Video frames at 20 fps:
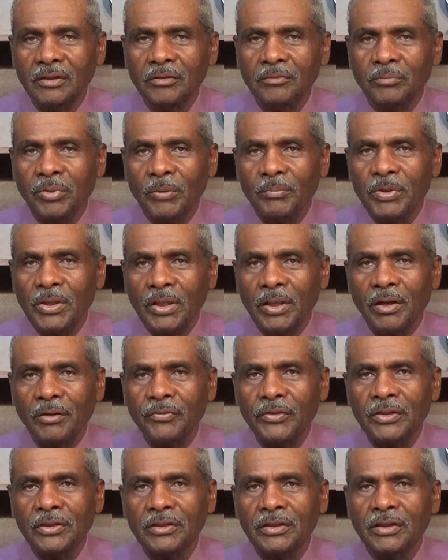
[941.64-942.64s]
But
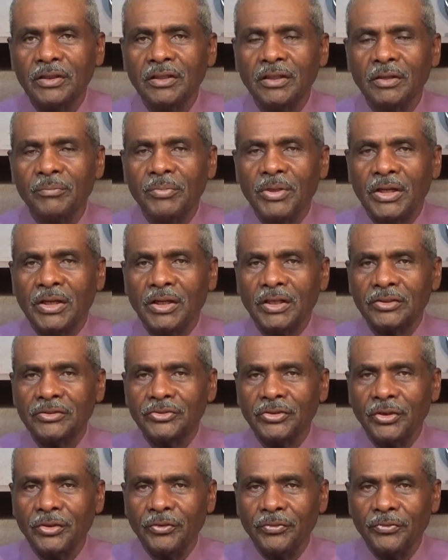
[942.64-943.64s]
beloved,
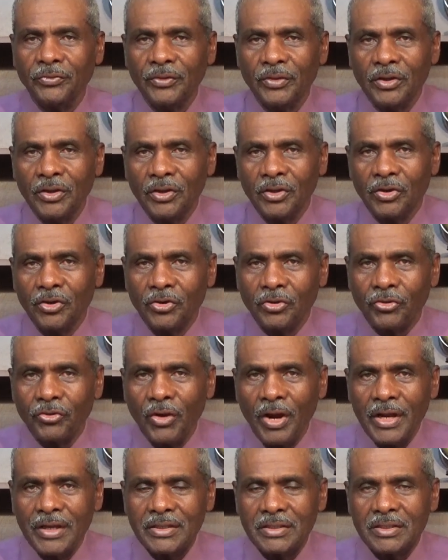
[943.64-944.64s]
because of
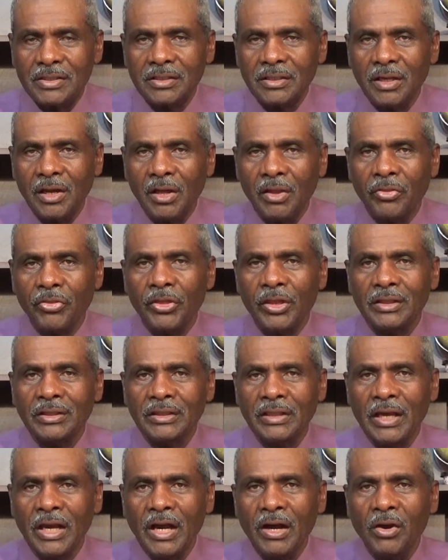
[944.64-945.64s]
Christ that
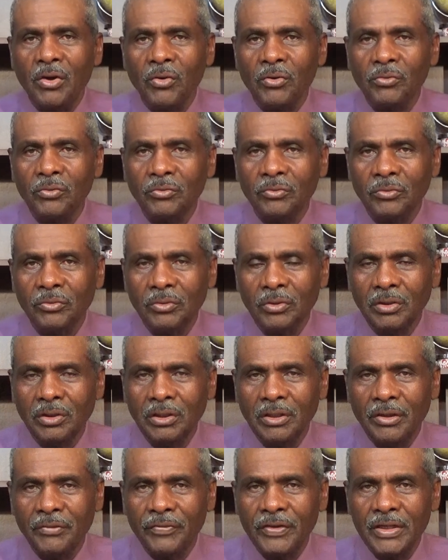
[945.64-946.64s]
now
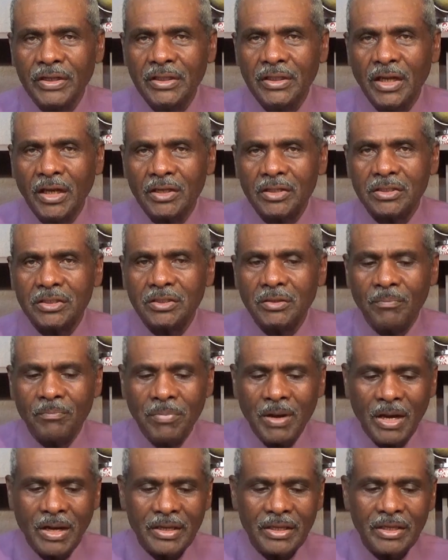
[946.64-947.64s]
living in us
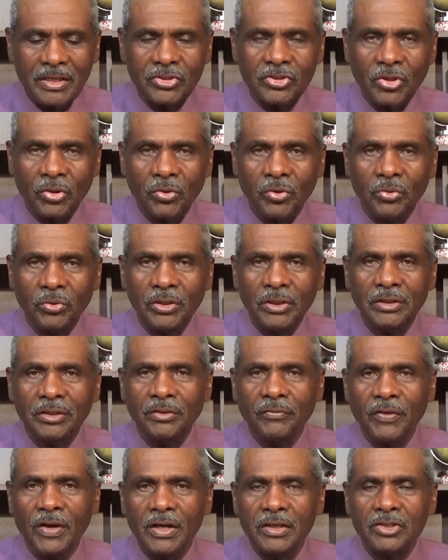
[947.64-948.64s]
by his holy and
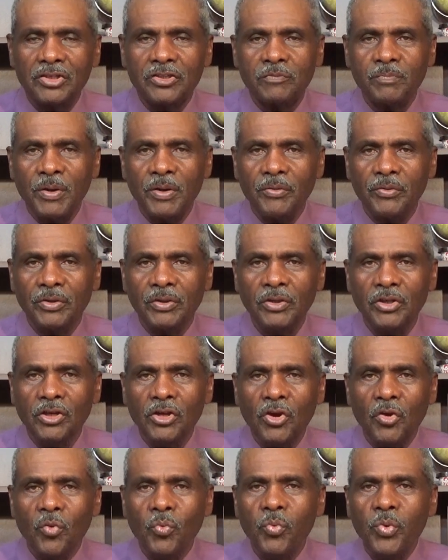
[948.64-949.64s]
divine spirit
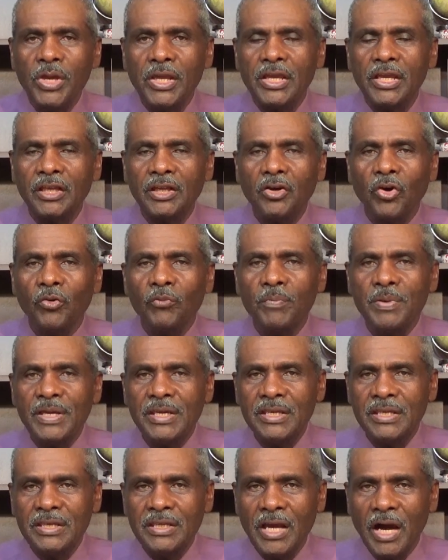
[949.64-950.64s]
we can go
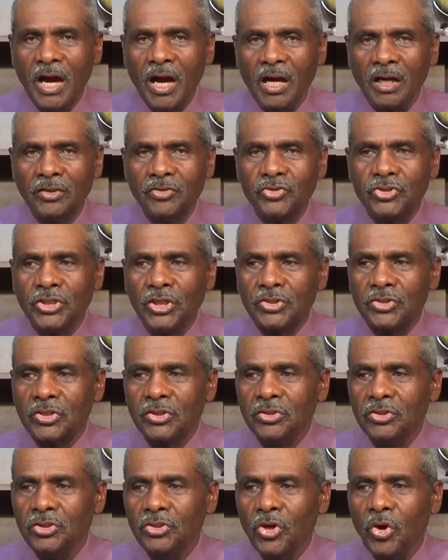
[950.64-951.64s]
beyond
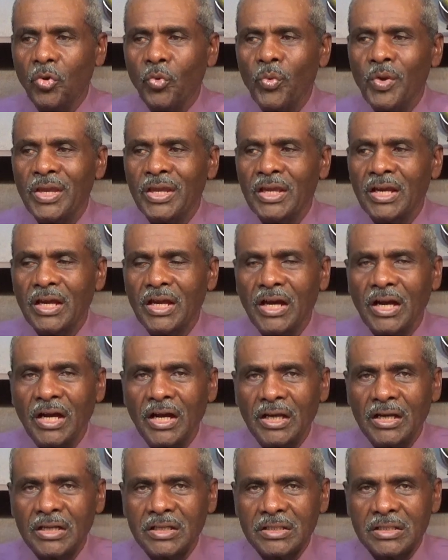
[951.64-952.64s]
just knowing
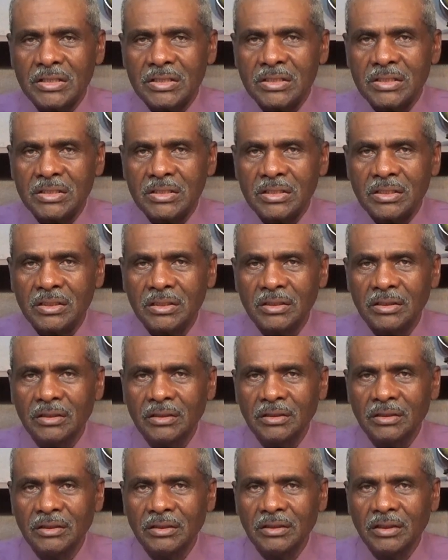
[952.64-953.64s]
us
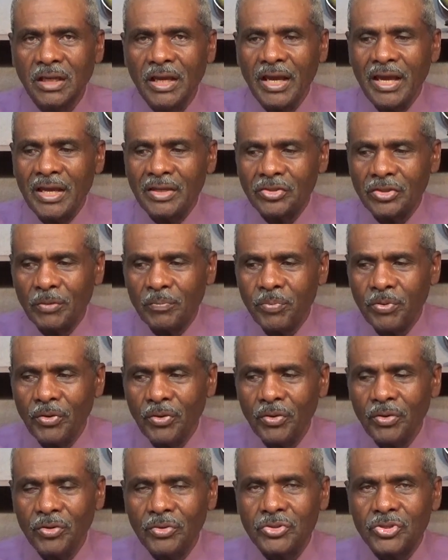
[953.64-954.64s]
as a
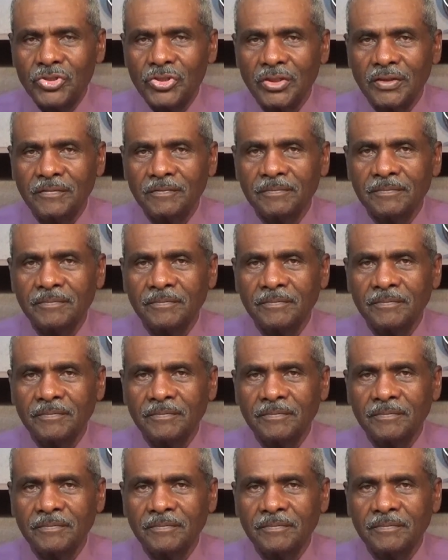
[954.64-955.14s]
person